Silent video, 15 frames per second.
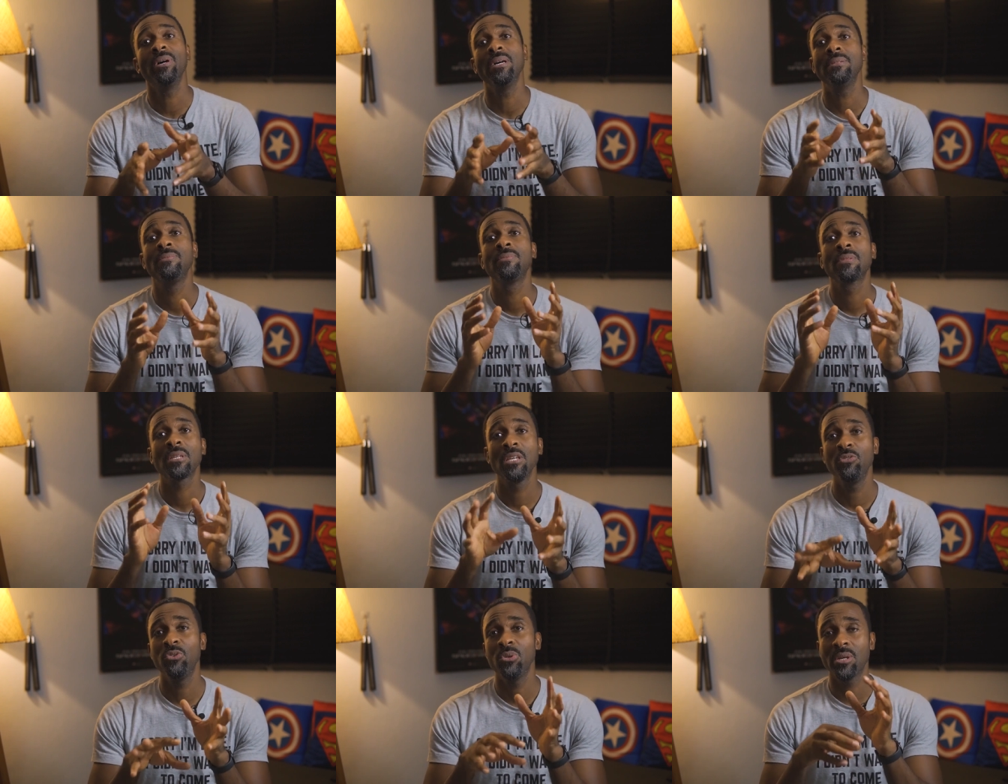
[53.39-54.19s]
But
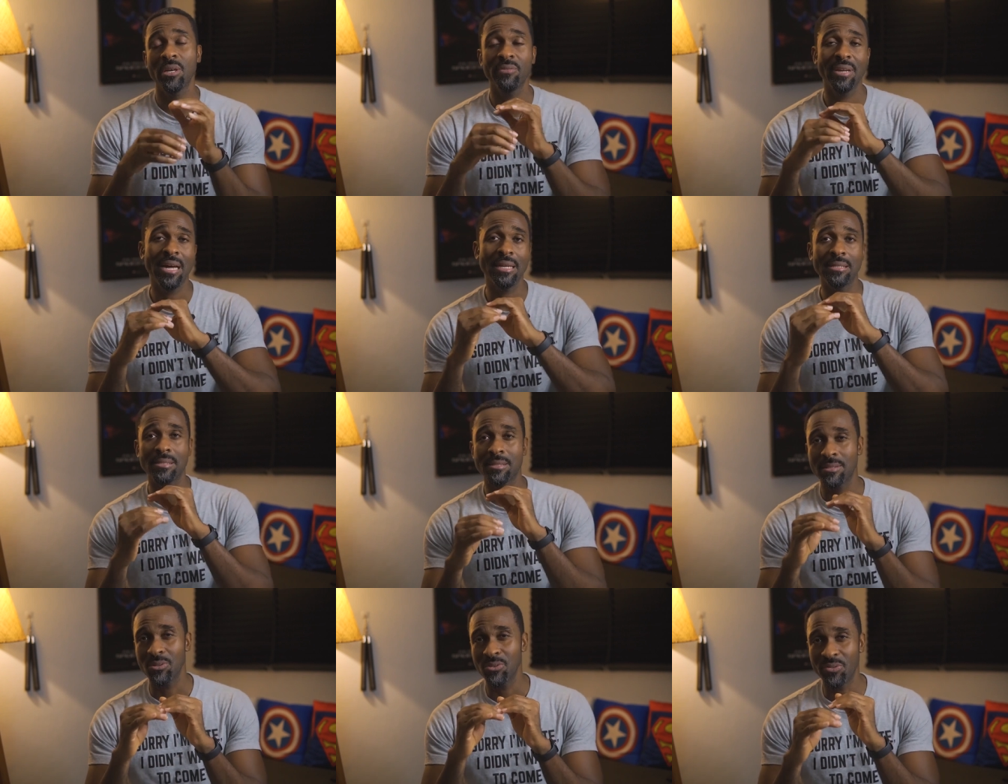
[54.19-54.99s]
if you're looking for that
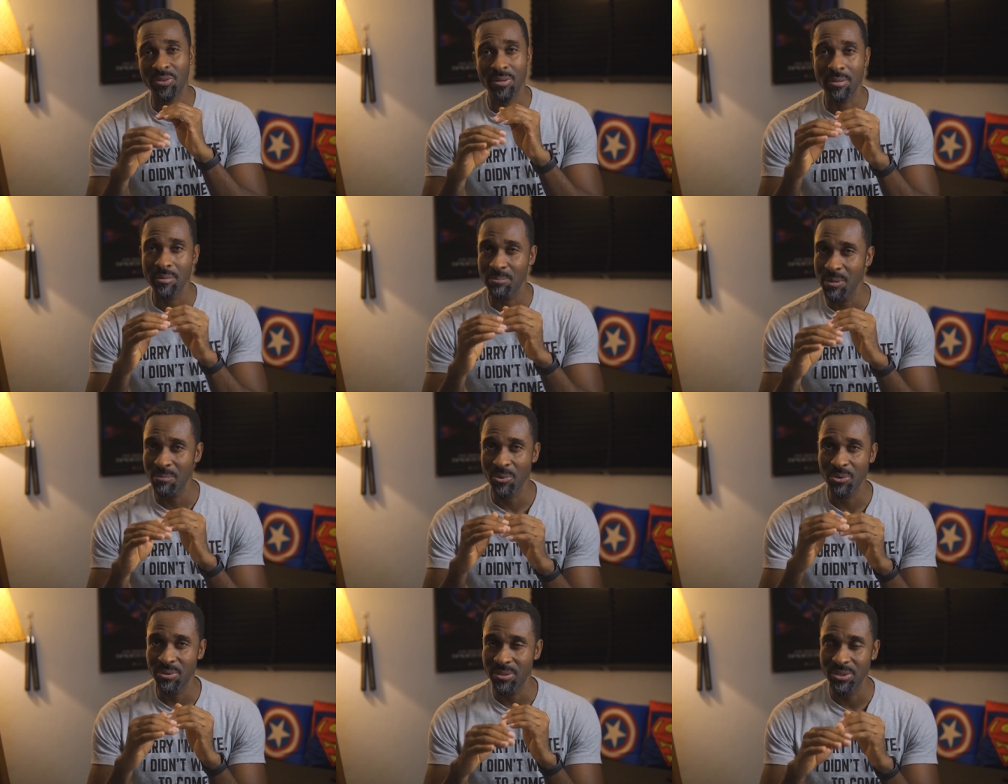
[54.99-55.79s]
silver, a bit
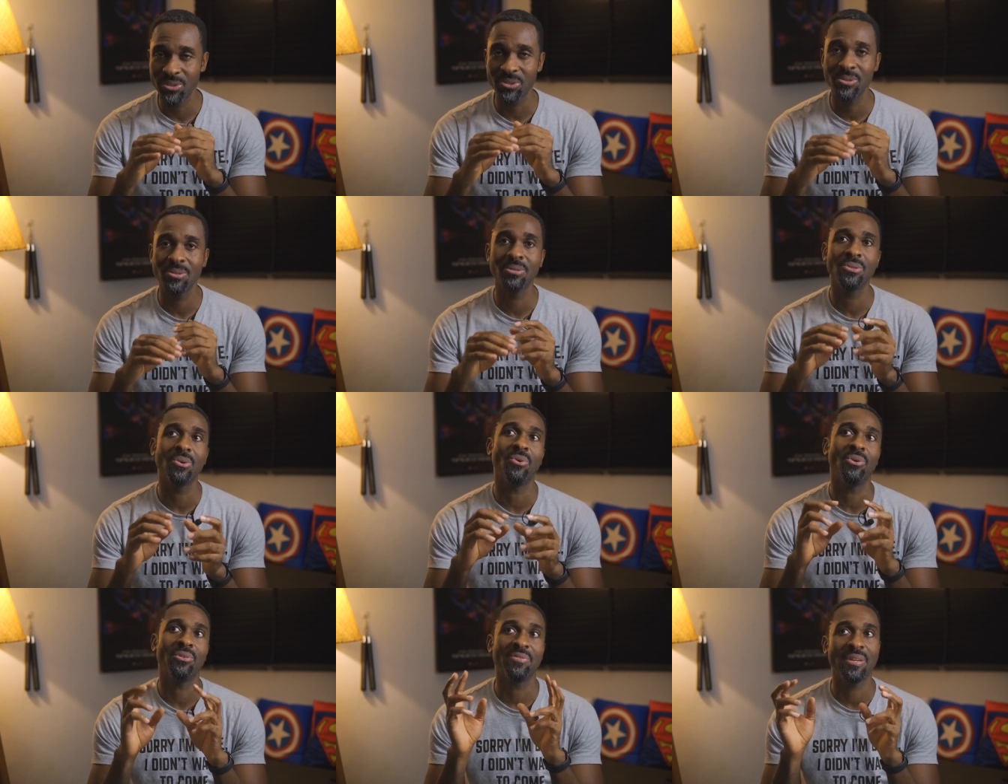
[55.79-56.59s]
more traditional
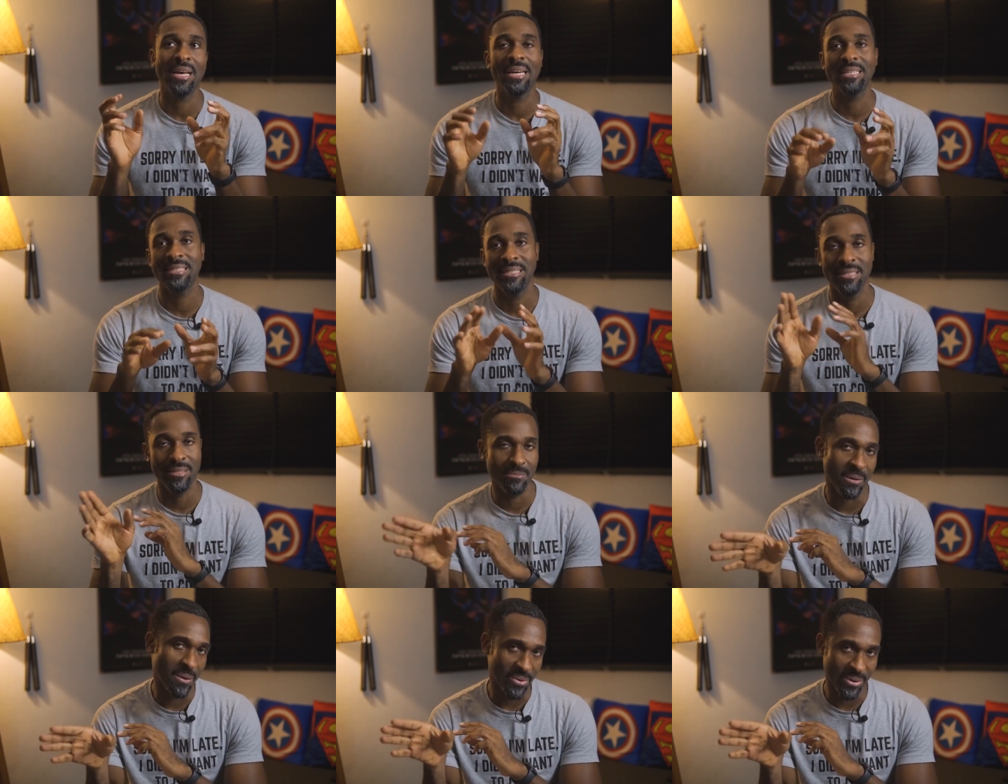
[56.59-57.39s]
or flashy,
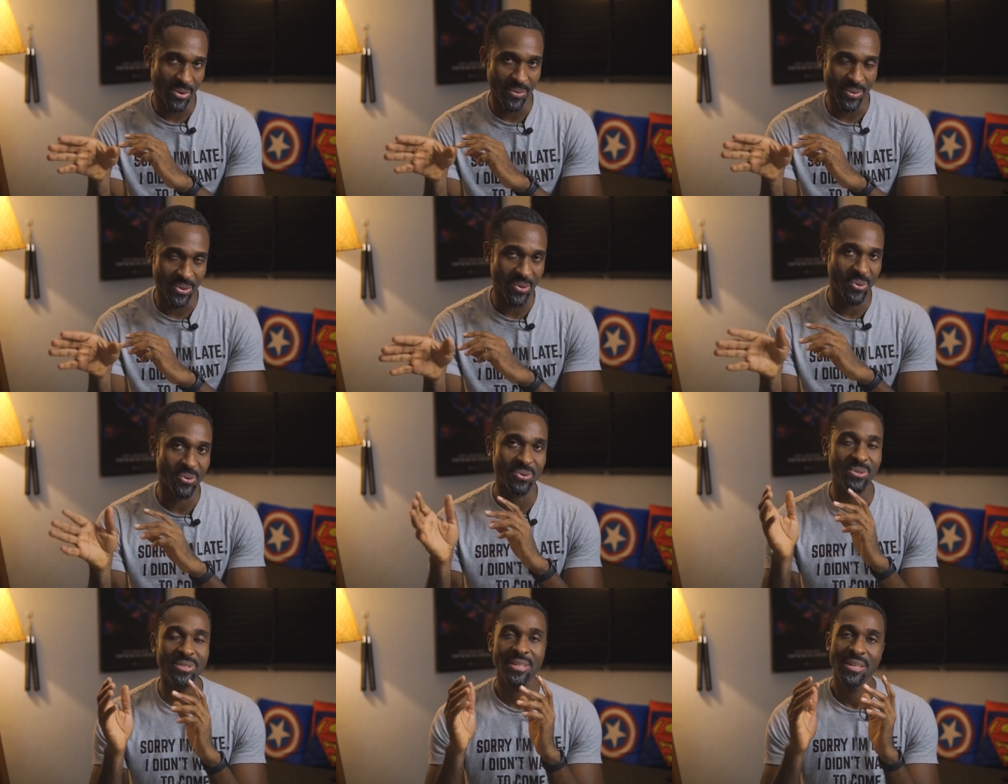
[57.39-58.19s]
you might want to go with
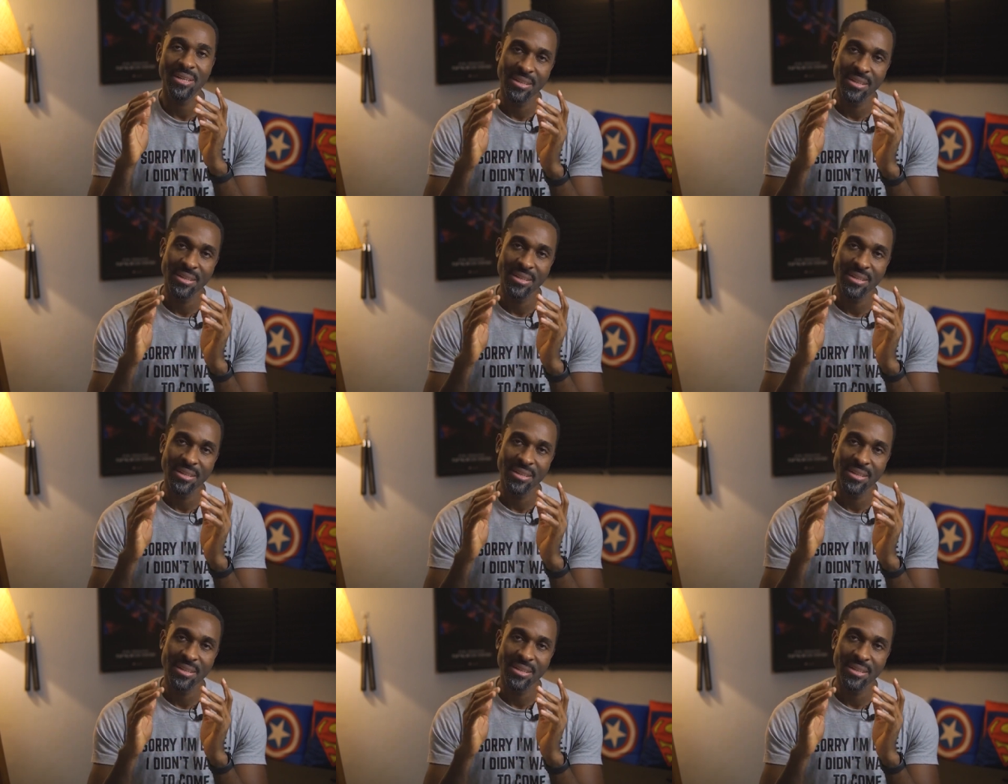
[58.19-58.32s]
gold.